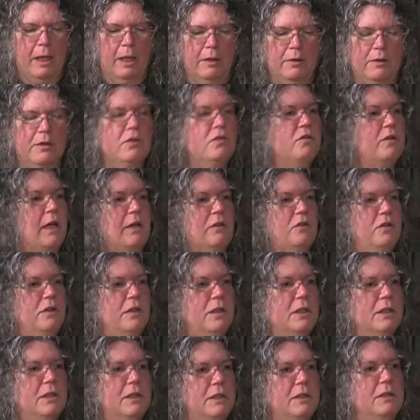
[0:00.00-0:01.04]

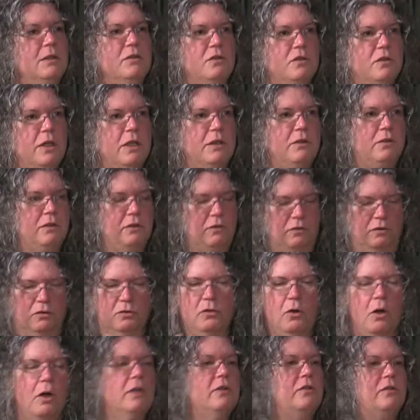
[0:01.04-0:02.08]
dyslexia and such is
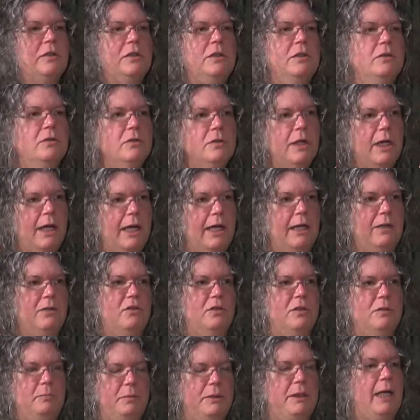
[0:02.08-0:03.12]
causing you to
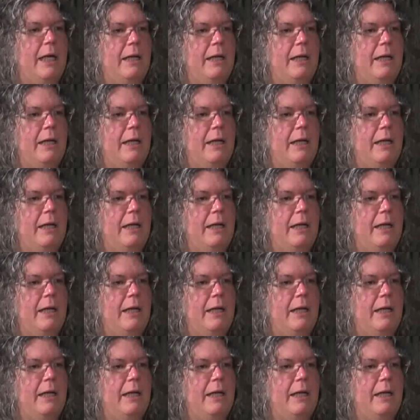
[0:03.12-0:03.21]
actually yeah. be